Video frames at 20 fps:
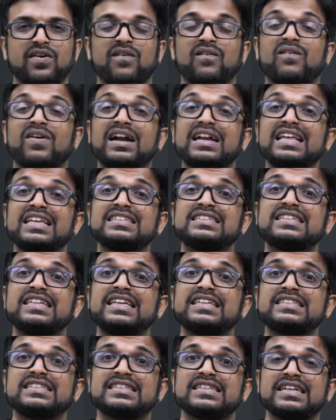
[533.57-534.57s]
What is
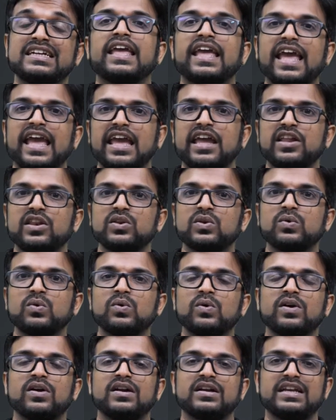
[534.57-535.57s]
this A
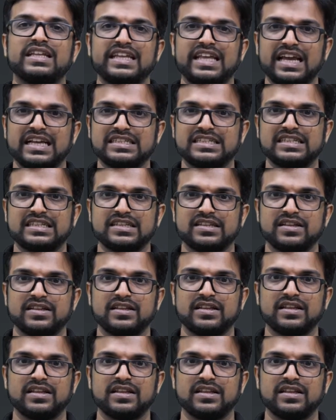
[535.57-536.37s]
into dx?